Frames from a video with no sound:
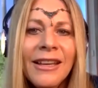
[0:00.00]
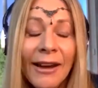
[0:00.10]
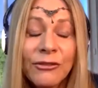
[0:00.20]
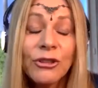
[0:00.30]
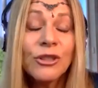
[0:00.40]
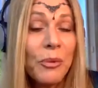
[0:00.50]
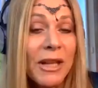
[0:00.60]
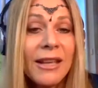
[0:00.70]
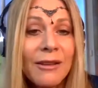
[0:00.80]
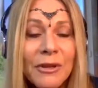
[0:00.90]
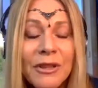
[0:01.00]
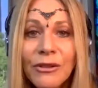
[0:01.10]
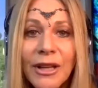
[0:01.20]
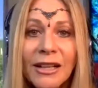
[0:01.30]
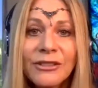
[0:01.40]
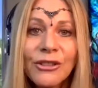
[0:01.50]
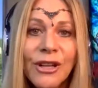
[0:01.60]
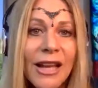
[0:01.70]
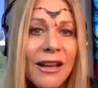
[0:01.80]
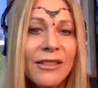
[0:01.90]
after speaking with you
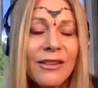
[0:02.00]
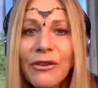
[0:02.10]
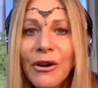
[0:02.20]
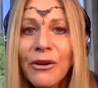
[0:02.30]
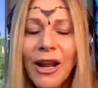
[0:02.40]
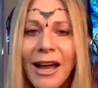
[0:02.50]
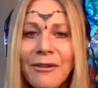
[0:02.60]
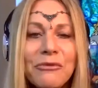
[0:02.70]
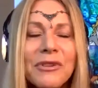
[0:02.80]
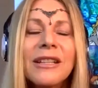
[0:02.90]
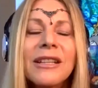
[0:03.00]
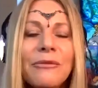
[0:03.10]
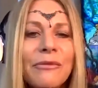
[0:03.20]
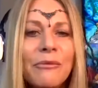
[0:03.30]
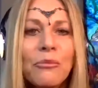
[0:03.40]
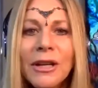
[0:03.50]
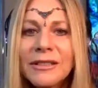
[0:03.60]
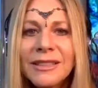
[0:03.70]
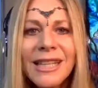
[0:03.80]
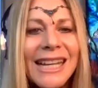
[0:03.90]
yesterday on the phone, I really
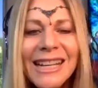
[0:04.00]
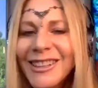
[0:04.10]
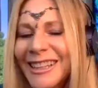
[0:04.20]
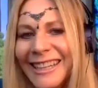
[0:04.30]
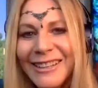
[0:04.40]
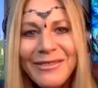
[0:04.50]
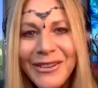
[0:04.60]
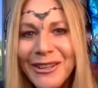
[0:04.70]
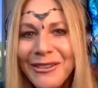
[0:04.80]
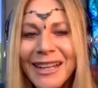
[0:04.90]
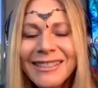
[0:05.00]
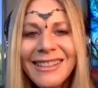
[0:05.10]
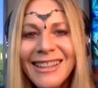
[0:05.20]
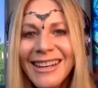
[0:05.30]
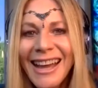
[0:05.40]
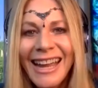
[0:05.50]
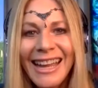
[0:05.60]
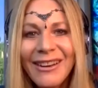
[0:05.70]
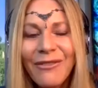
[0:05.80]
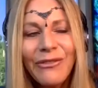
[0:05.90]
was tingly for the rest of the
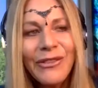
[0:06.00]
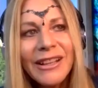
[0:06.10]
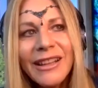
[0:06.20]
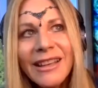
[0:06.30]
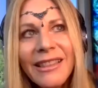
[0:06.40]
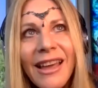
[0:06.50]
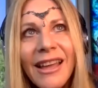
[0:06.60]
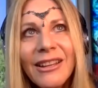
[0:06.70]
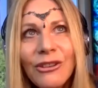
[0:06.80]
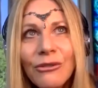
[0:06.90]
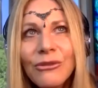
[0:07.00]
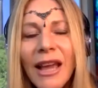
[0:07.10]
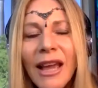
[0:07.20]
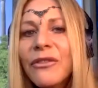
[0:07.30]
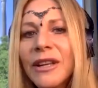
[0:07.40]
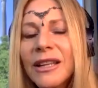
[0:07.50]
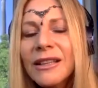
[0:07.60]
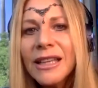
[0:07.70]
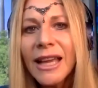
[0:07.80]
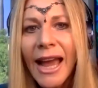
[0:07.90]
night, feeling that you
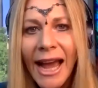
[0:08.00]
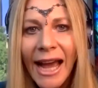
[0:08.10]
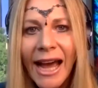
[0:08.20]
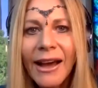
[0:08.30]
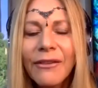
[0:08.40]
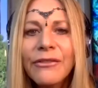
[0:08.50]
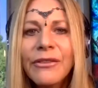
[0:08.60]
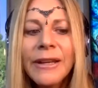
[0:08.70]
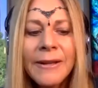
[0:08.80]
definitely have